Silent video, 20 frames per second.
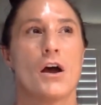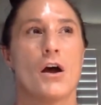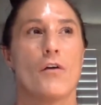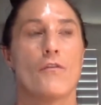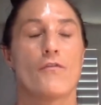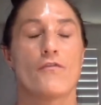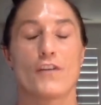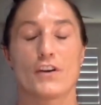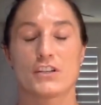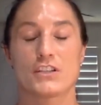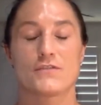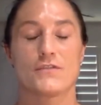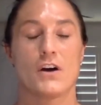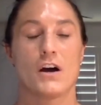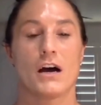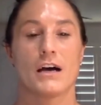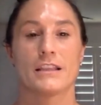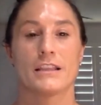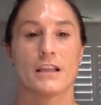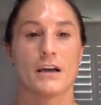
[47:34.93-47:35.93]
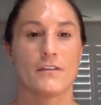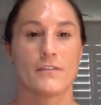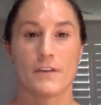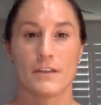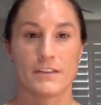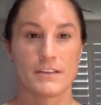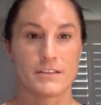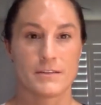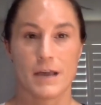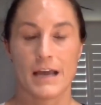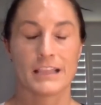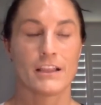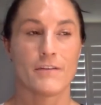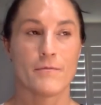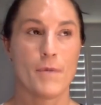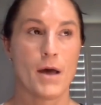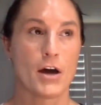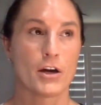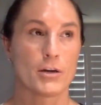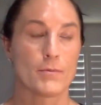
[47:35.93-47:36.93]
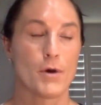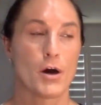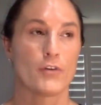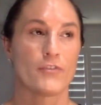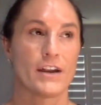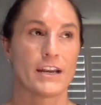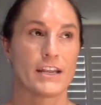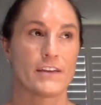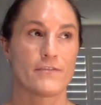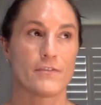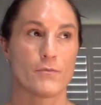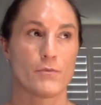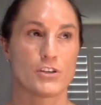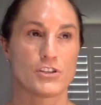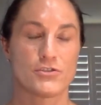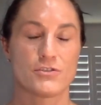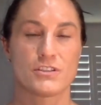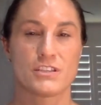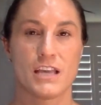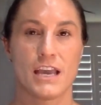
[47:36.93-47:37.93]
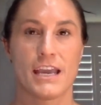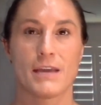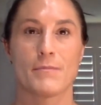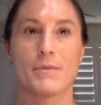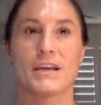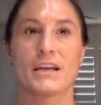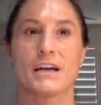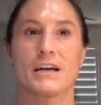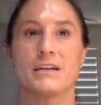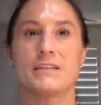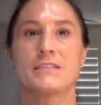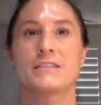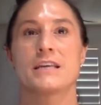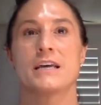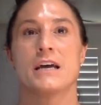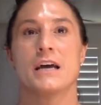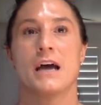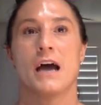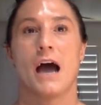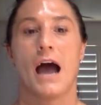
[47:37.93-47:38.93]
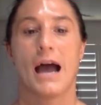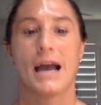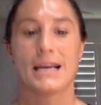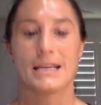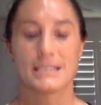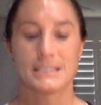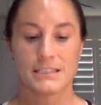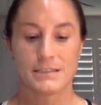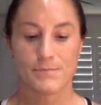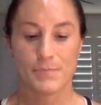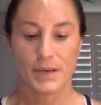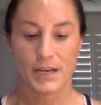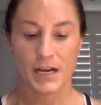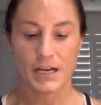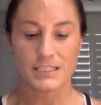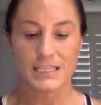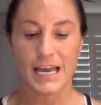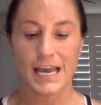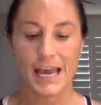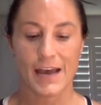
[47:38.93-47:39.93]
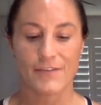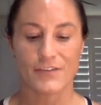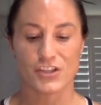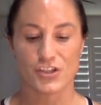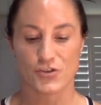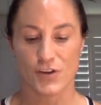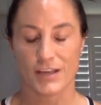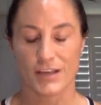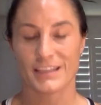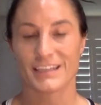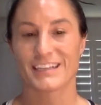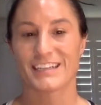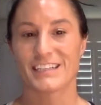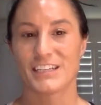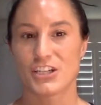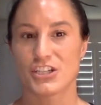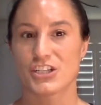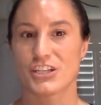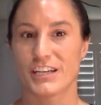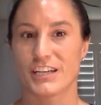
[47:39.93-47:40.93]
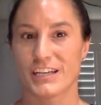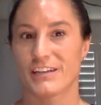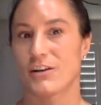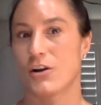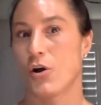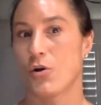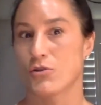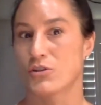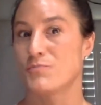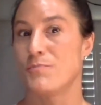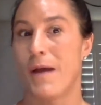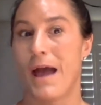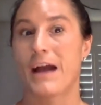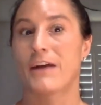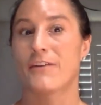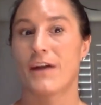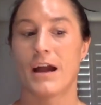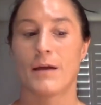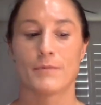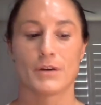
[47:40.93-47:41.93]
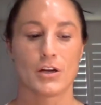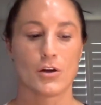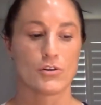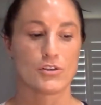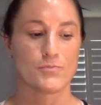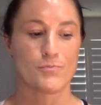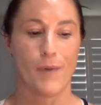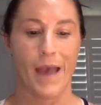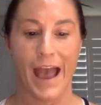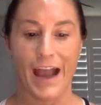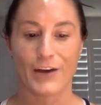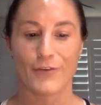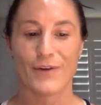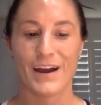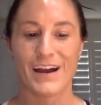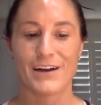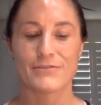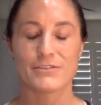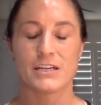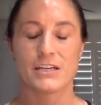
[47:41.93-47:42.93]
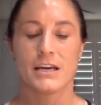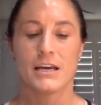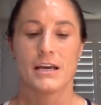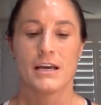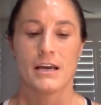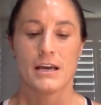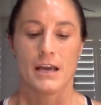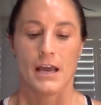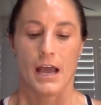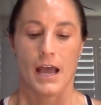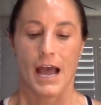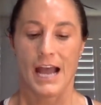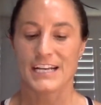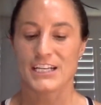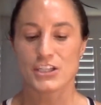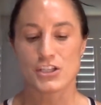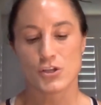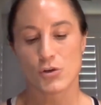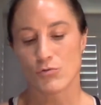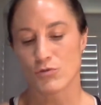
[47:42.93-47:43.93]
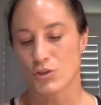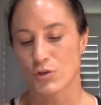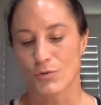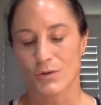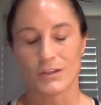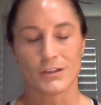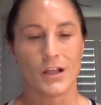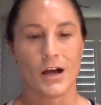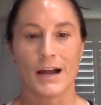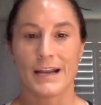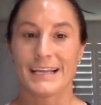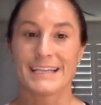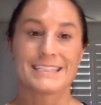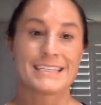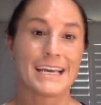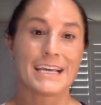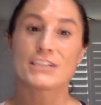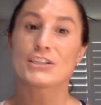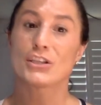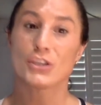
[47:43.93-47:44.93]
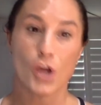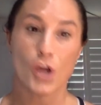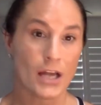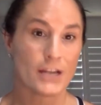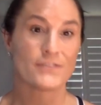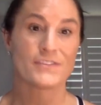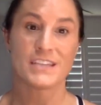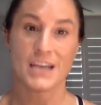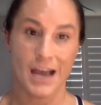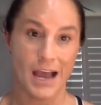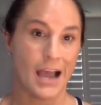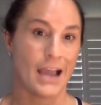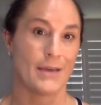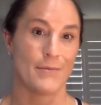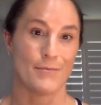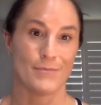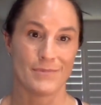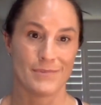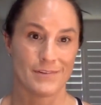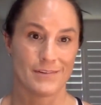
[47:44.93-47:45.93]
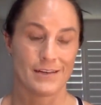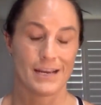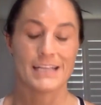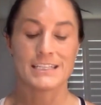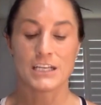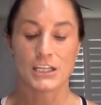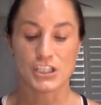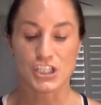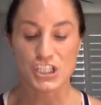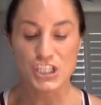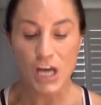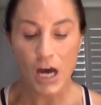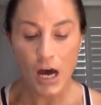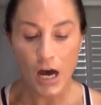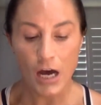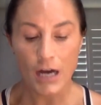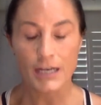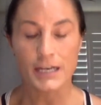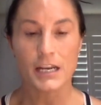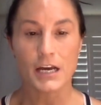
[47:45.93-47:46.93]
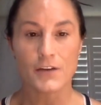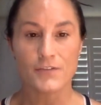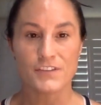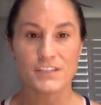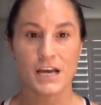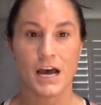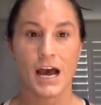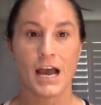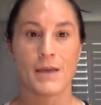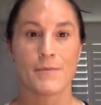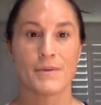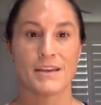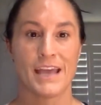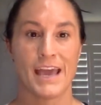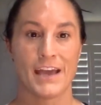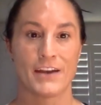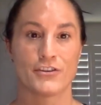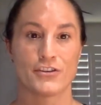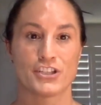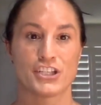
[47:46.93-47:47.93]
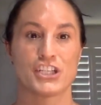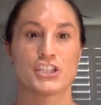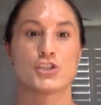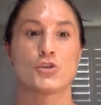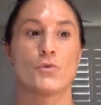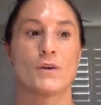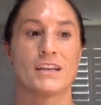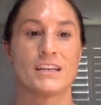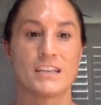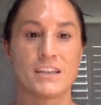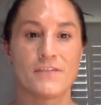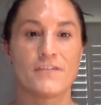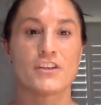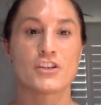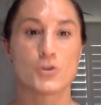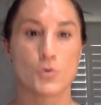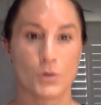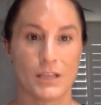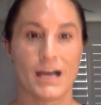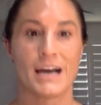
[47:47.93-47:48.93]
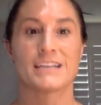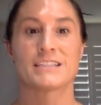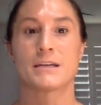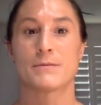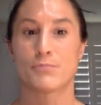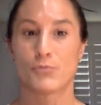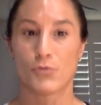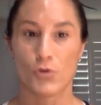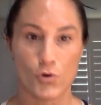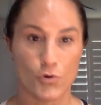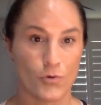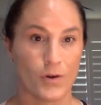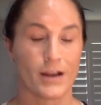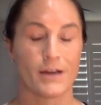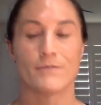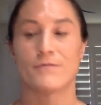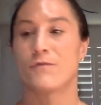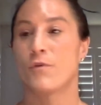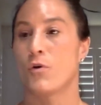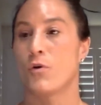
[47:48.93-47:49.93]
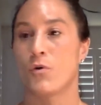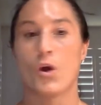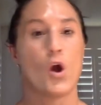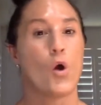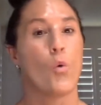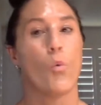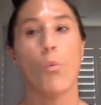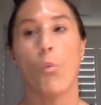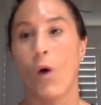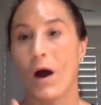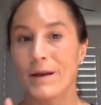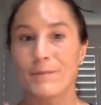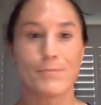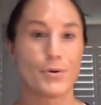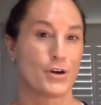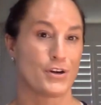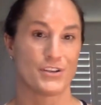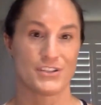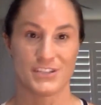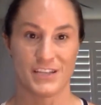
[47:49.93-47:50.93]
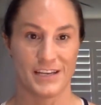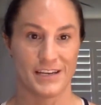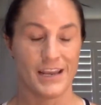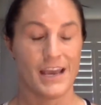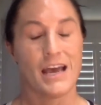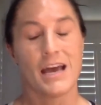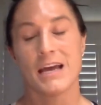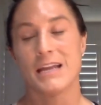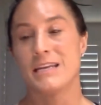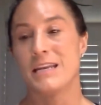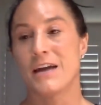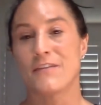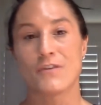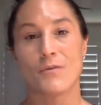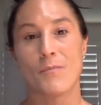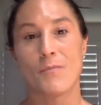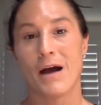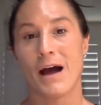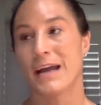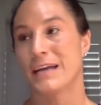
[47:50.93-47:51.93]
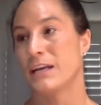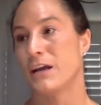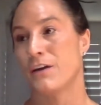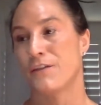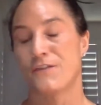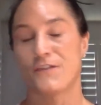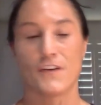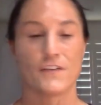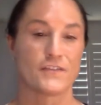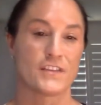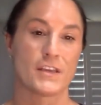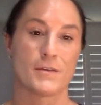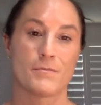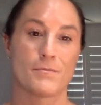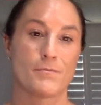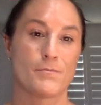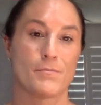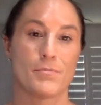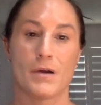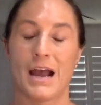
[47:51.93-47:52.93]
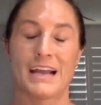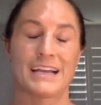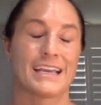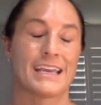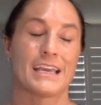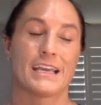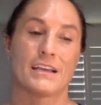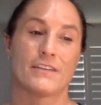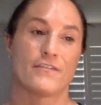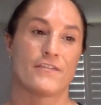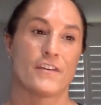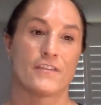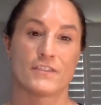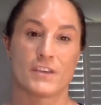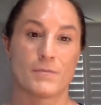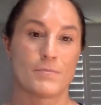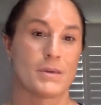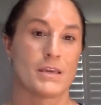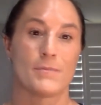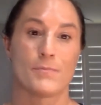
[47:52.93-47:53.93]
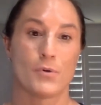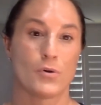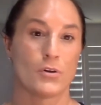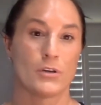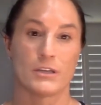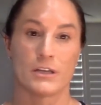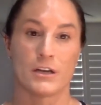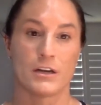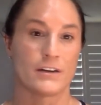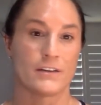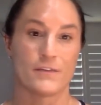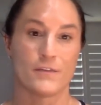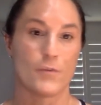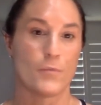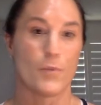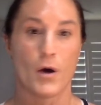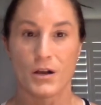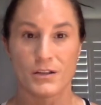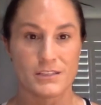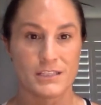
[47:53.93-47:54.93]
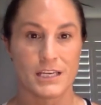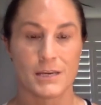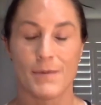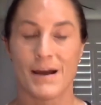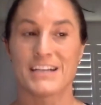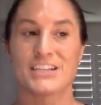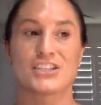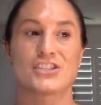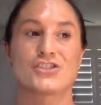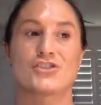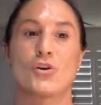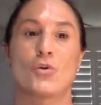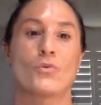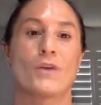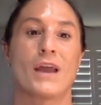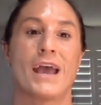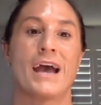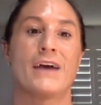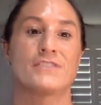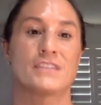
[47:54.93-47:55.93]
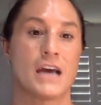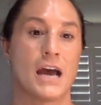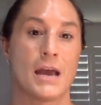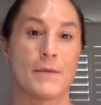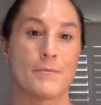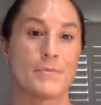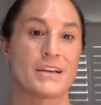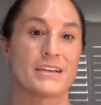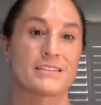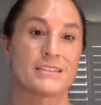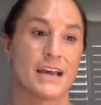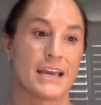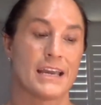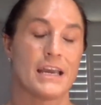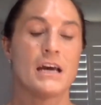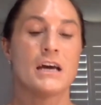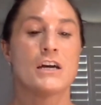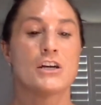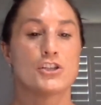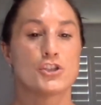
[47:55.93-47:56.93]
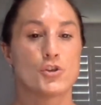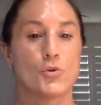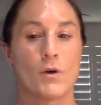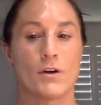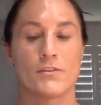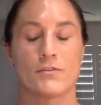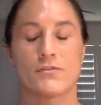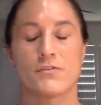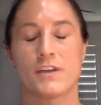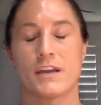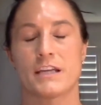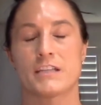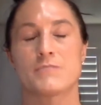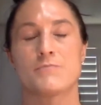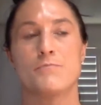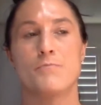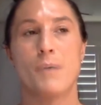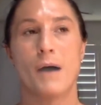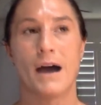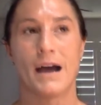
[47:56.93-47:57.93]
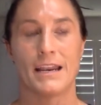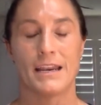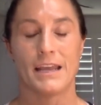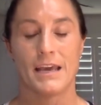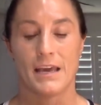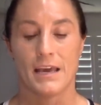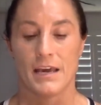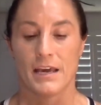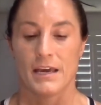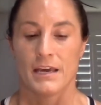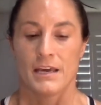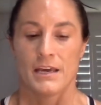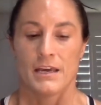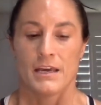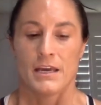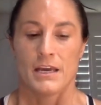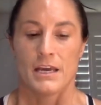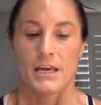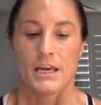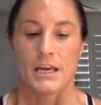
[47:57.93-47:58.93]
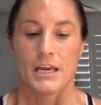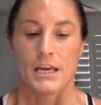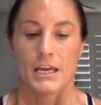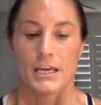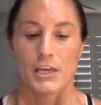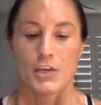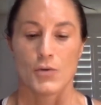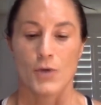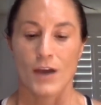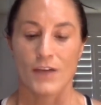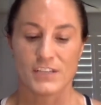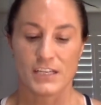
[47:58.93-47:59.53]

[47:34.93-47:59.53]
First of all, I love this. I love Malcolm already from what you're saying because I because I have a strength and conditioning coach background, a coach background, I just don't do it a lot. It takes a lot of time. It's a ton of time and energy to individualize a program for one person. Never mind a 50, 50 people and on a football team. I just don't have time because I do other things. But you have to